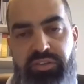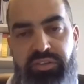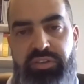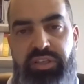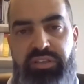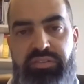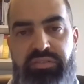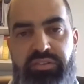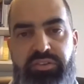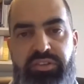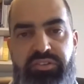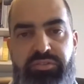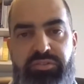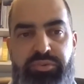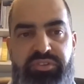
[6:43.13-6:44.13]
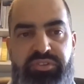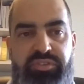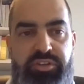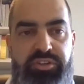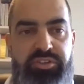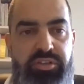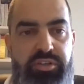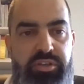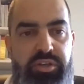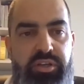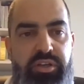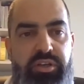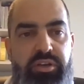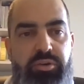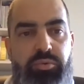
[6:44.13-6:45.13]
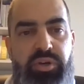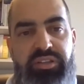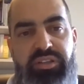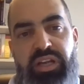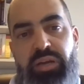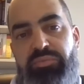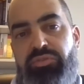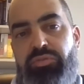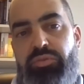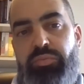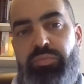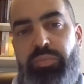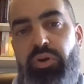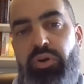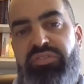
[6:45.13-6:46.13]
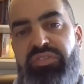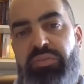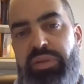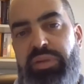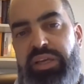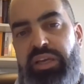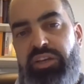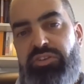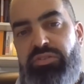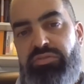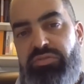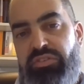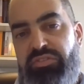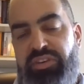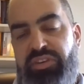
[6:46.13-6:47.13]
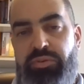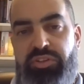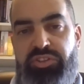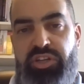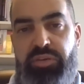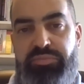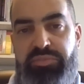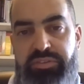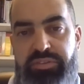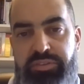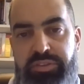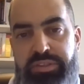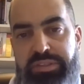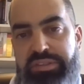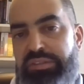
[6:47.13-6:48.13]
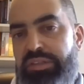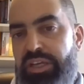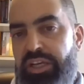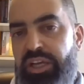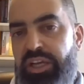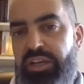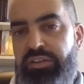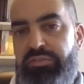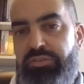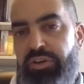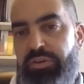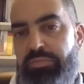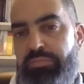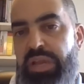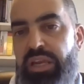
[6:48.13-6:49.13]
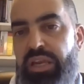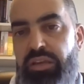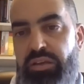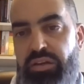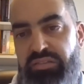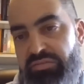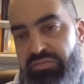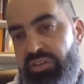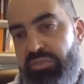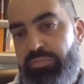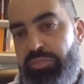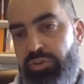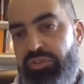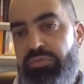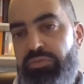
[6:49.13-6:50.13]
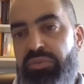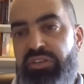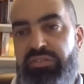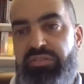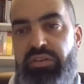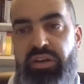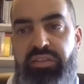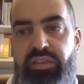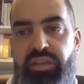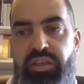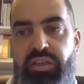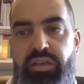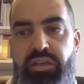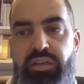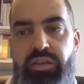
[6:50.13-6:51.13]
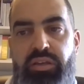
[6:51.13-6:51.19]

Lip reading: this research. When it comes to policy implications of our chapter, again, there are many and very important ones, I think.